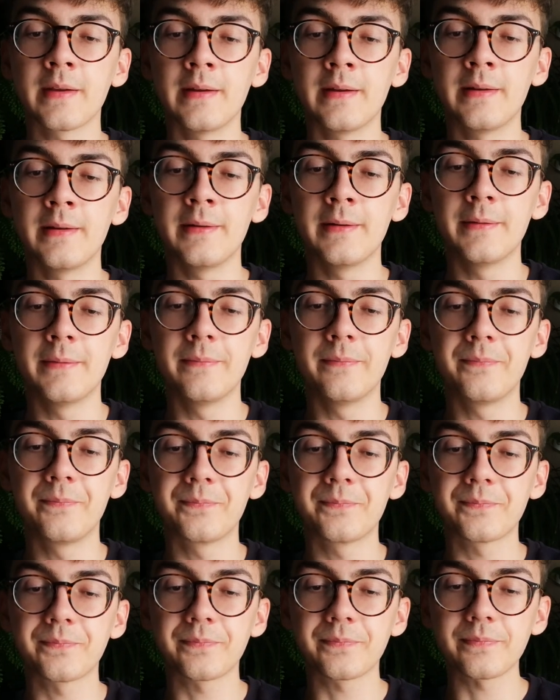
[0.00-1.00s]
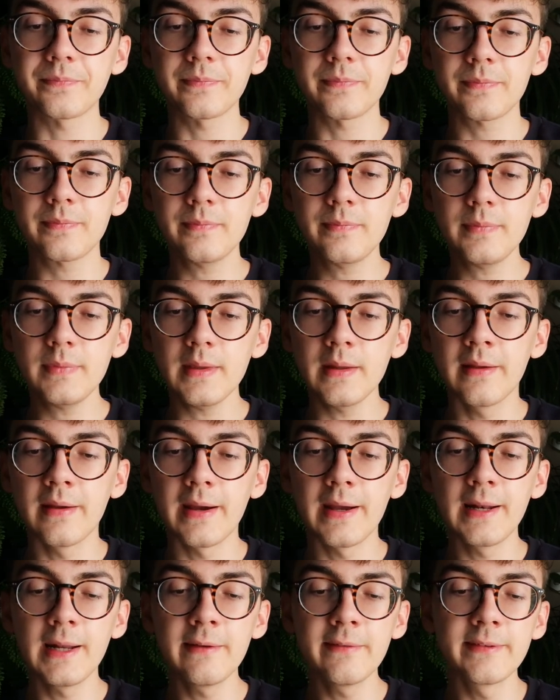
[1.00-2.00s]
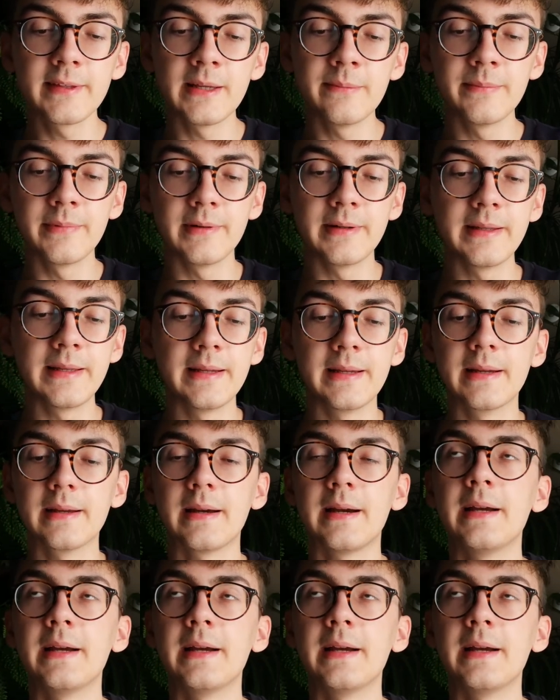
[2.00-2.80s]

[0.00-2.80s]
I love sampling.